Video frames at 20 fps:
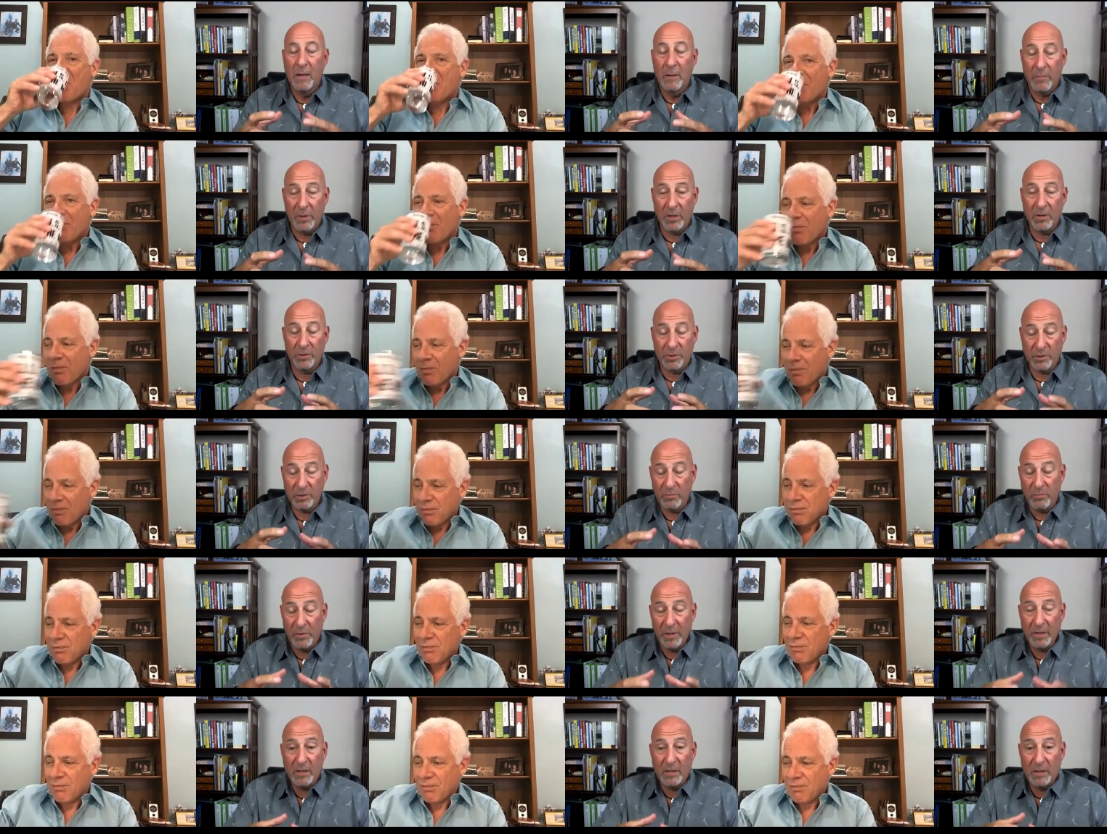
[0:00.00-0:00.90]
Speaker 1: because you're
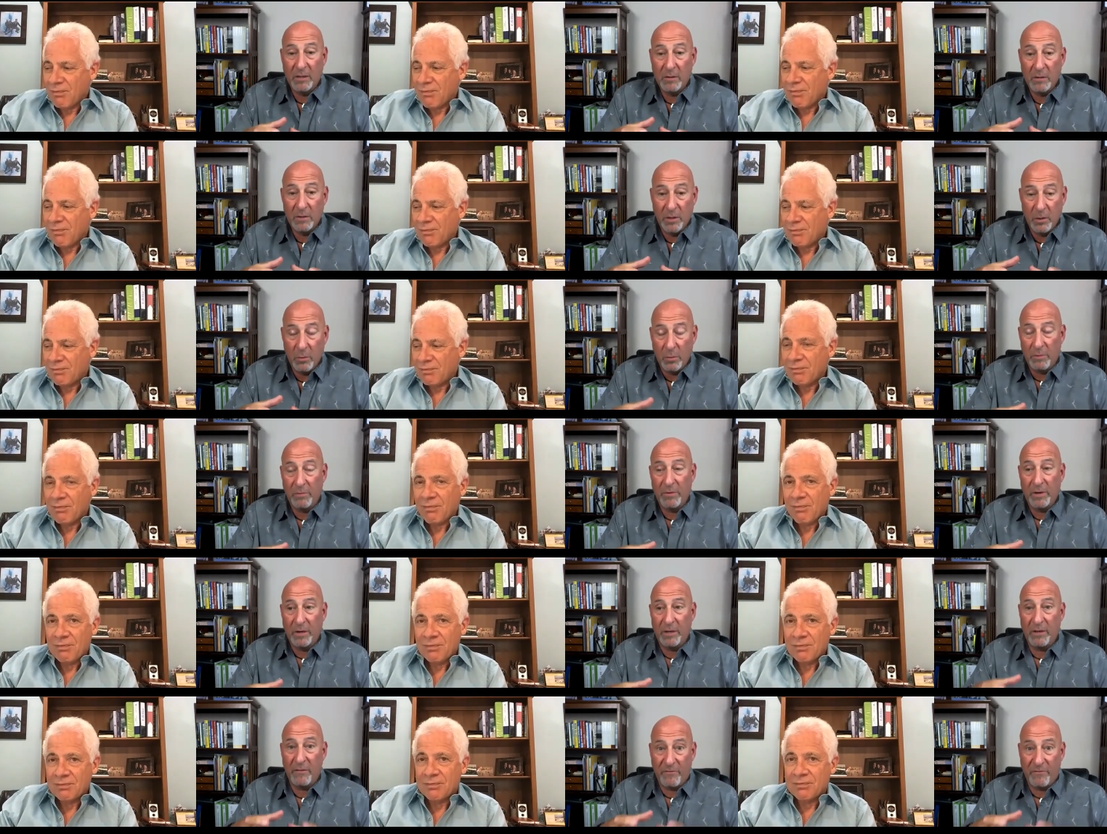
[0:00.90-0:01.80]
really the, you were really
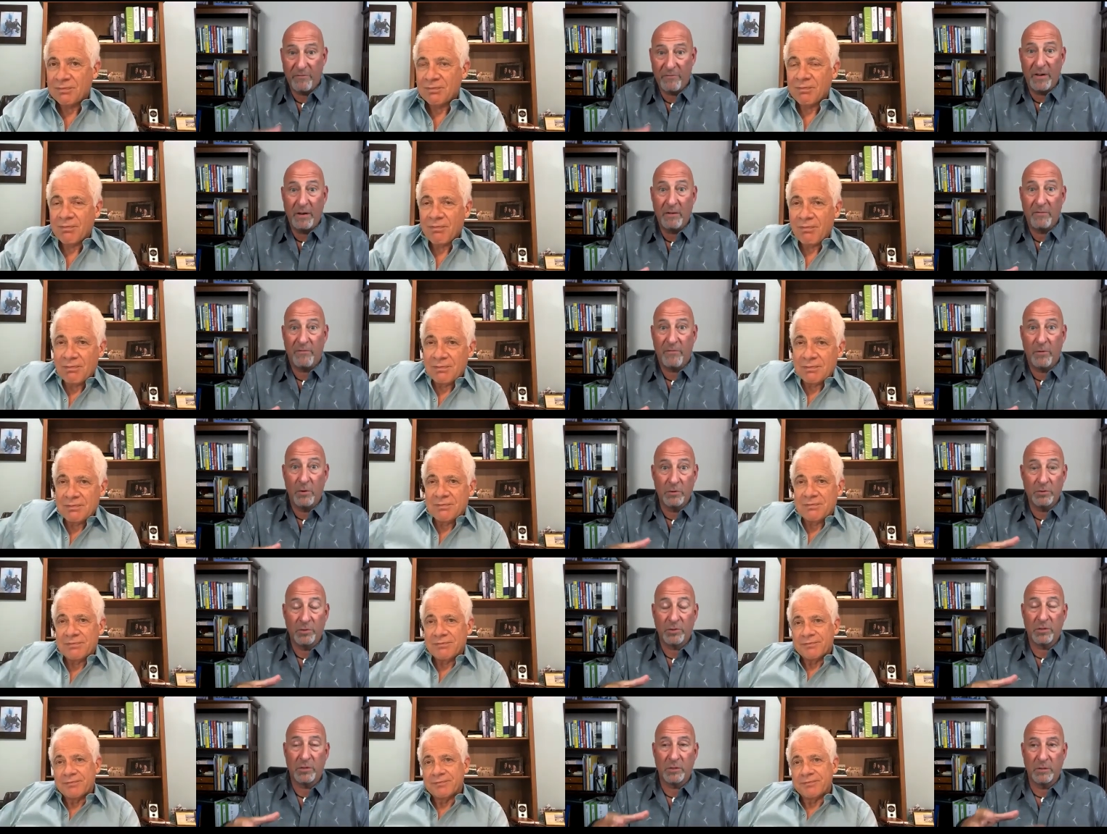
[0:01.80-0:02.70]
the
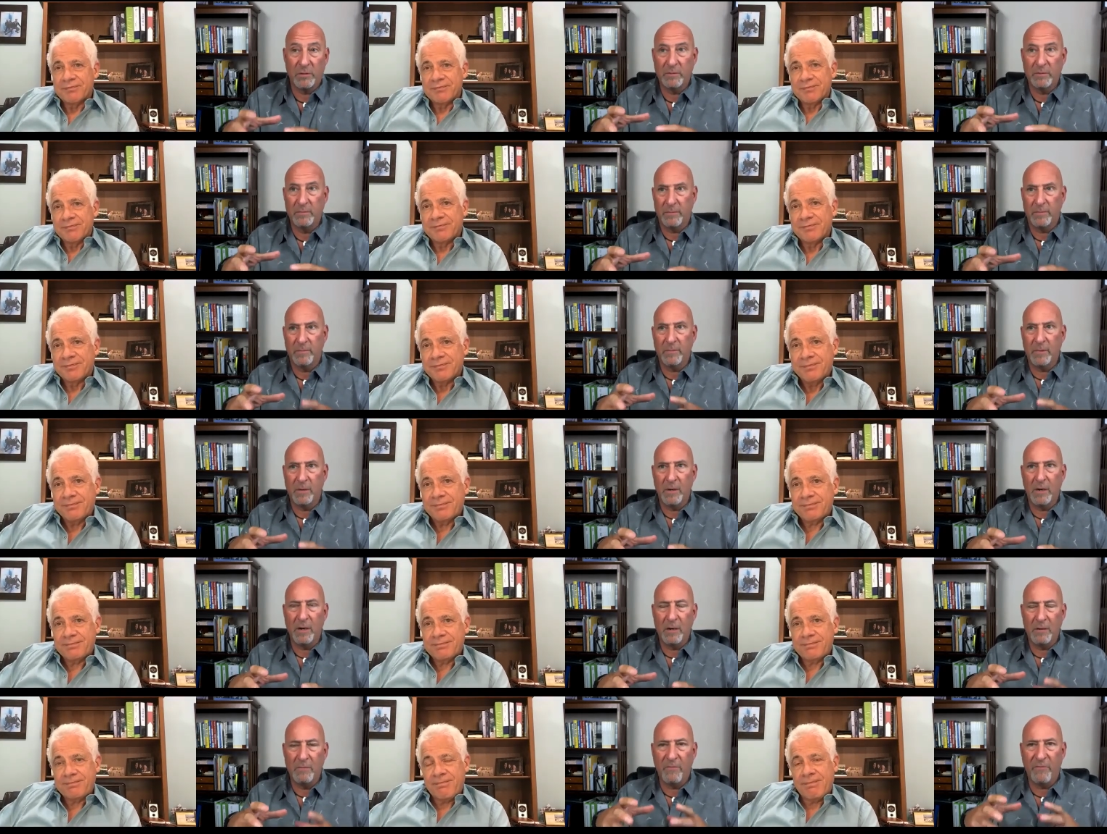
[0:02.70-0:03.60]
first
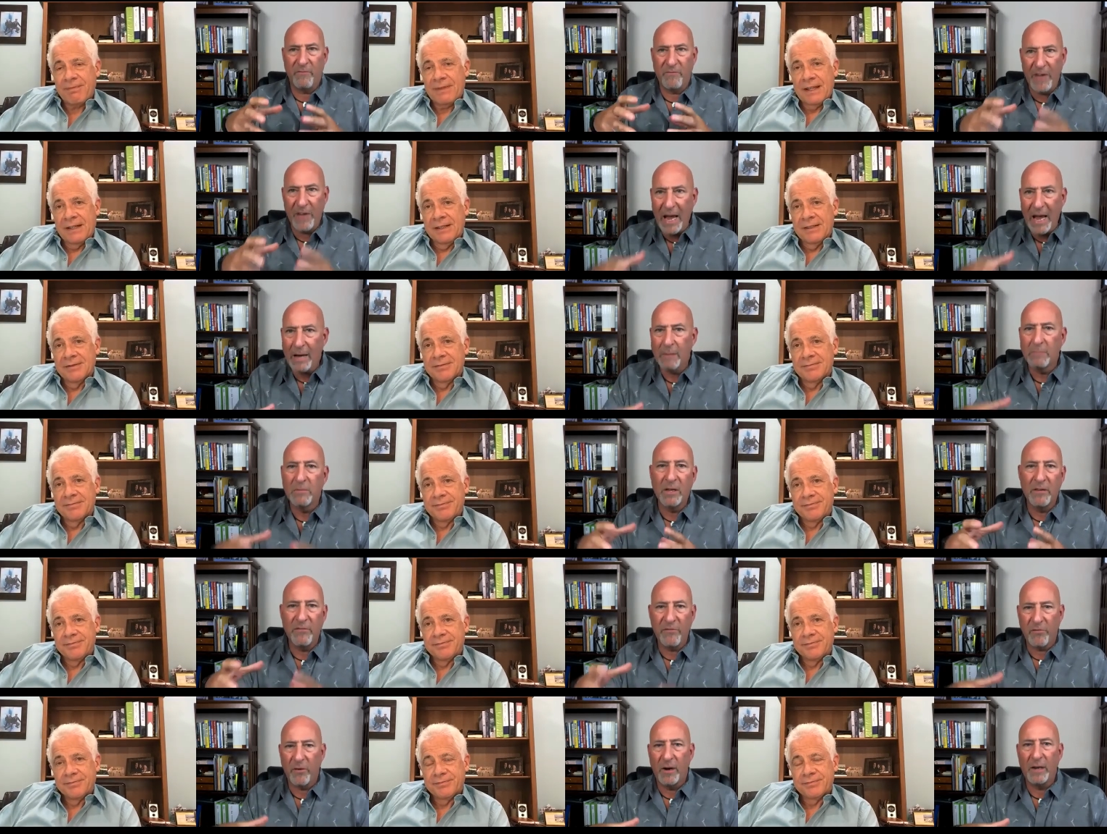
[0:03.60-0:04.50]
family
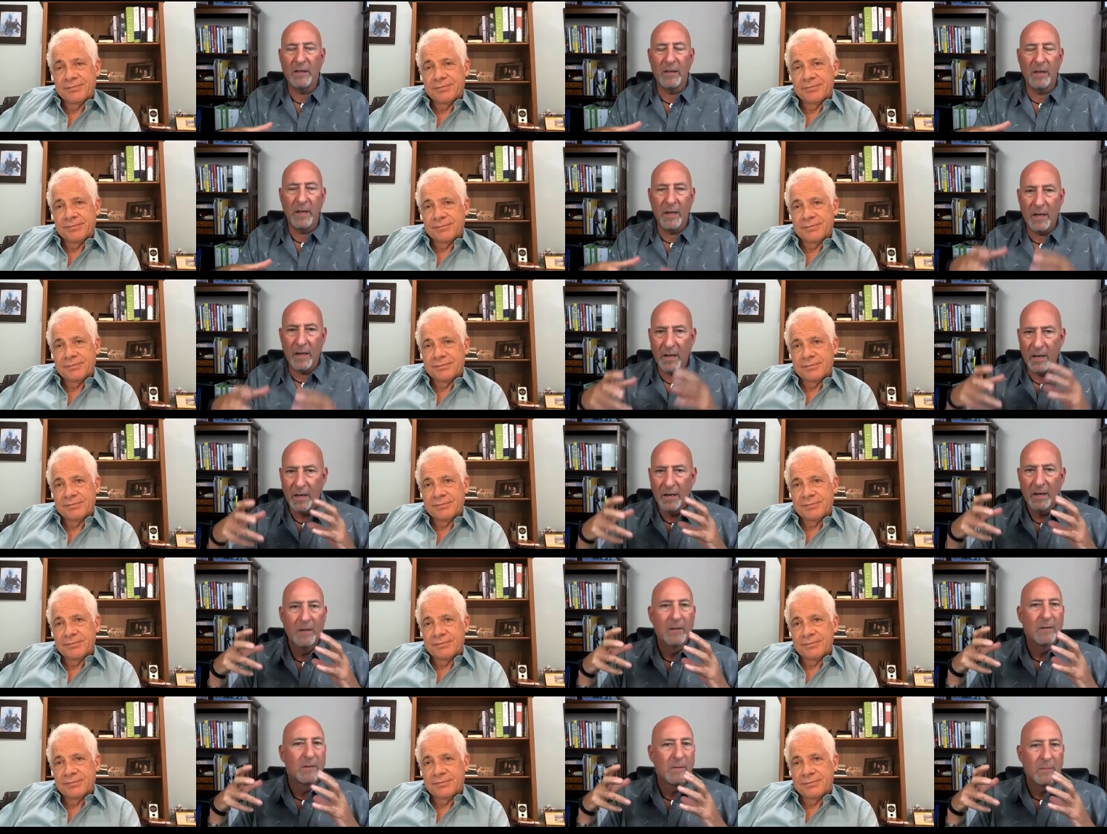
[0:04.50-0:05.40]
friendly
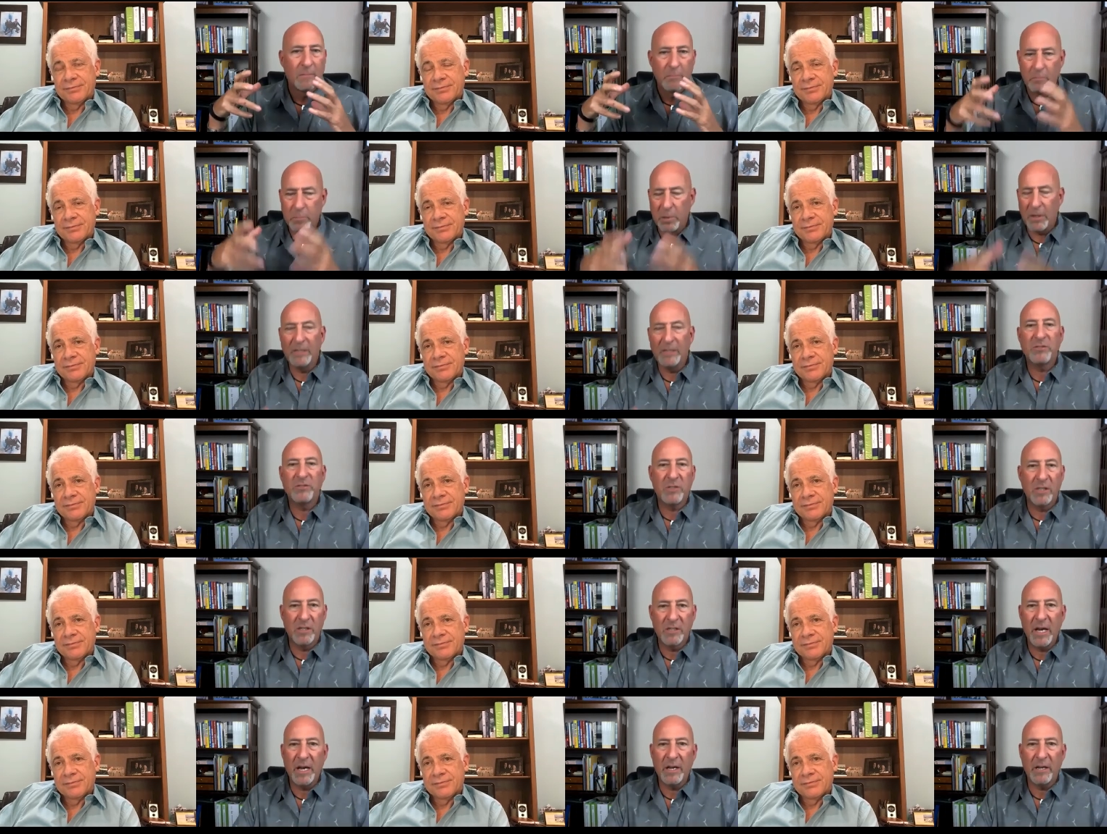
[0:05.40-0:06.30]
place to
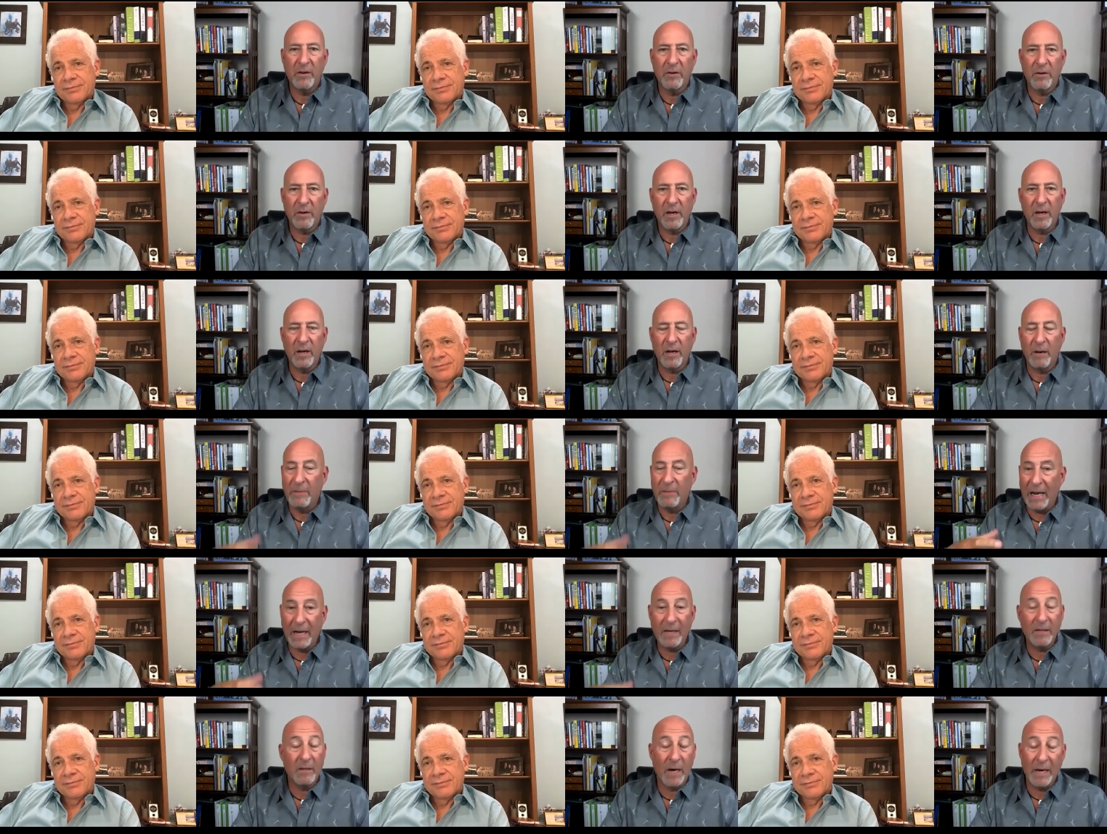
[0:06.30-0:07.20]
take your kid. I mean,
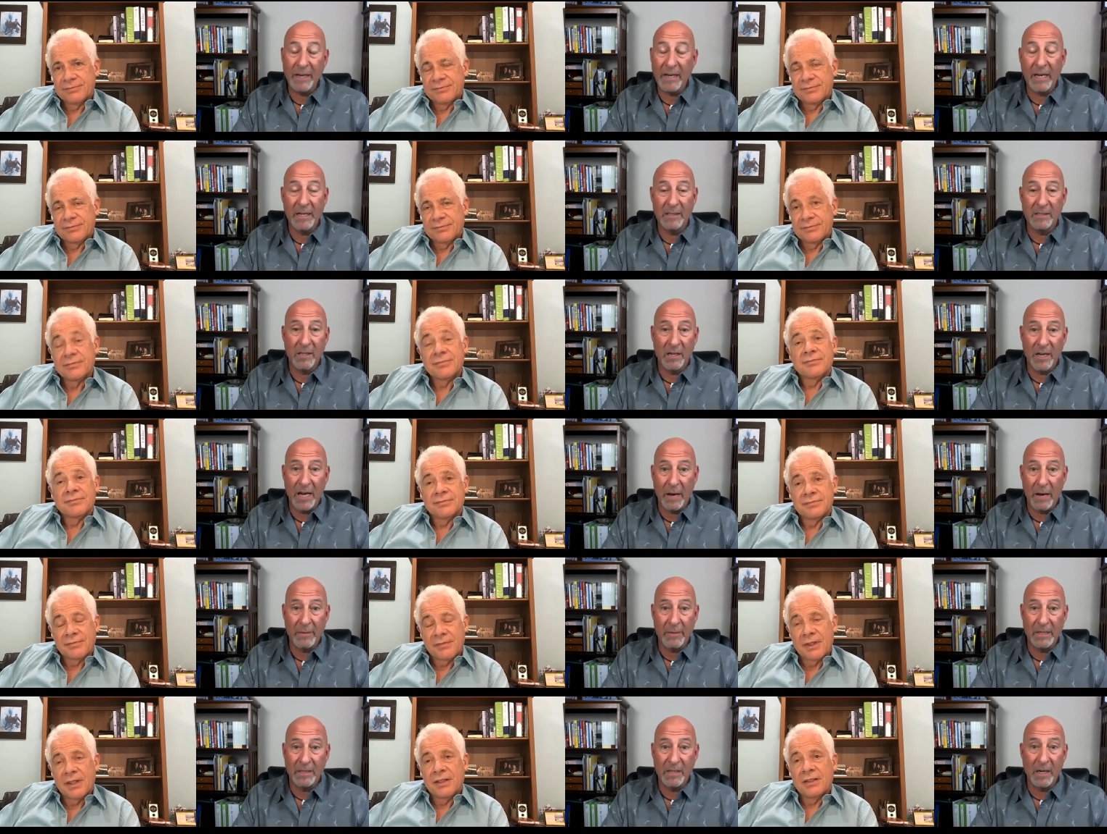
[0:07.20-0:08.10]
I, I can't tell you how
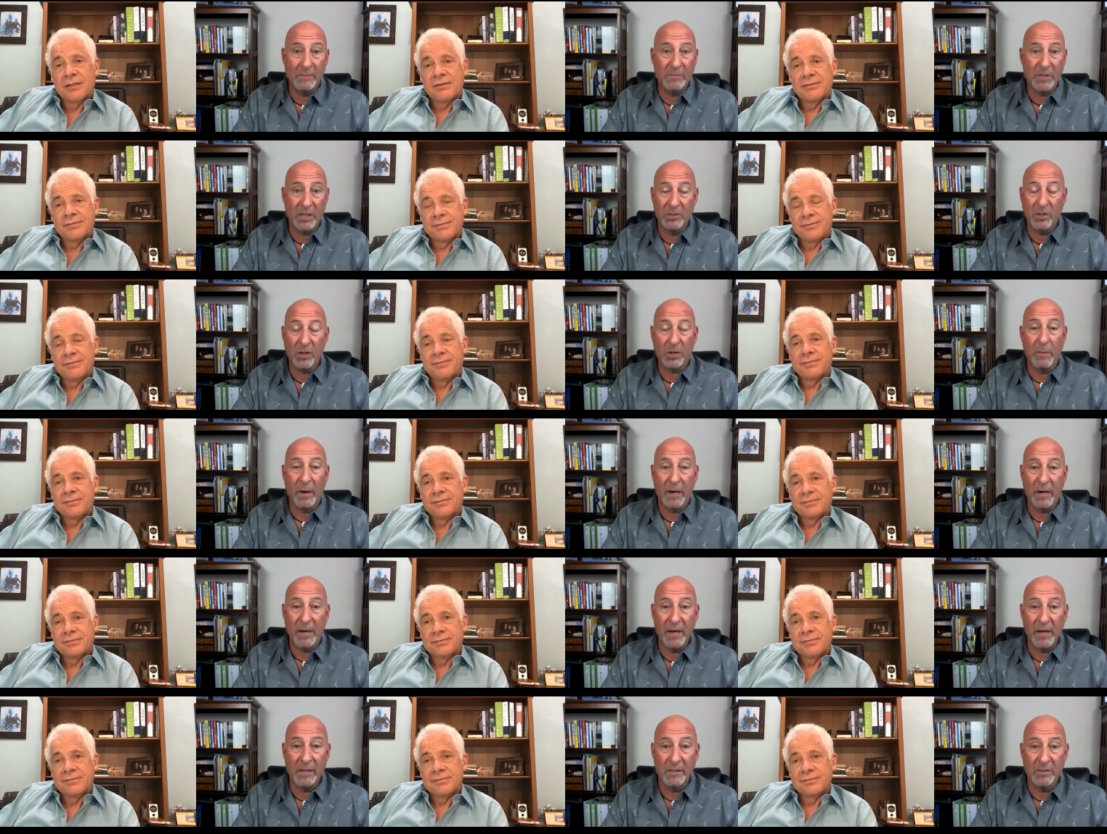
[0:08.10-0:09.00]
many times I took my
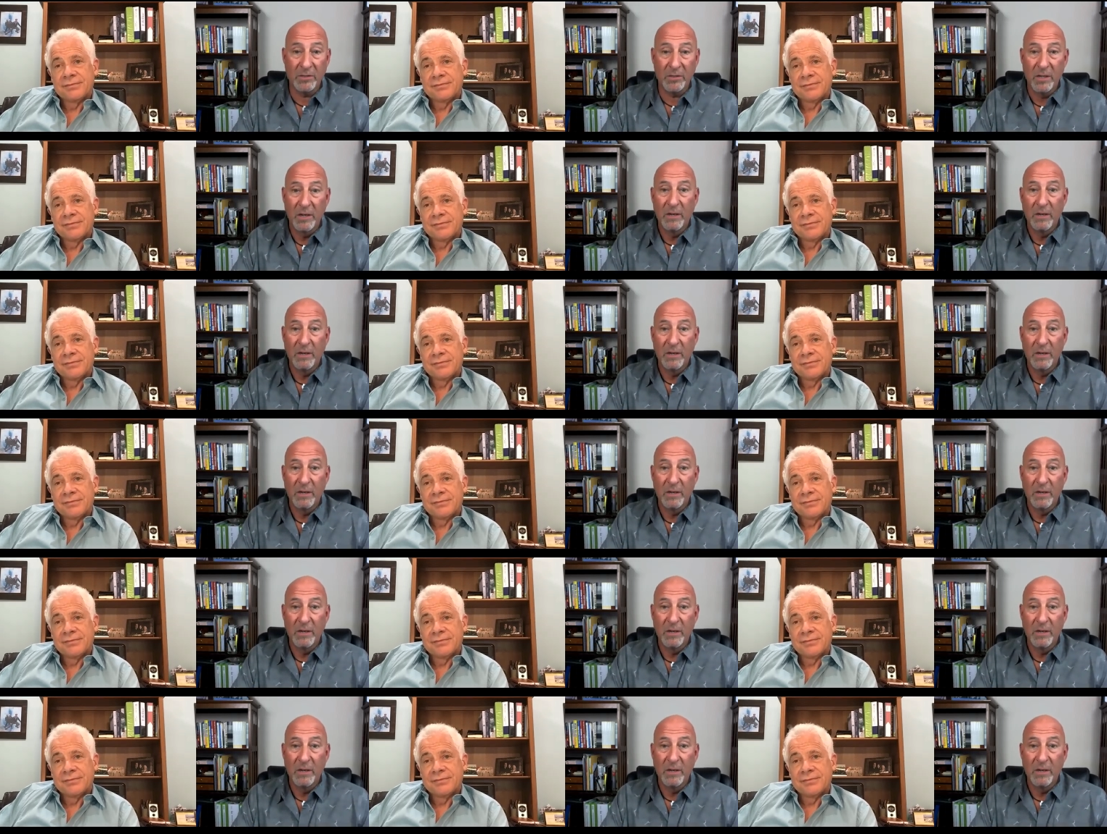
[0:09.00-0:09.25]
kids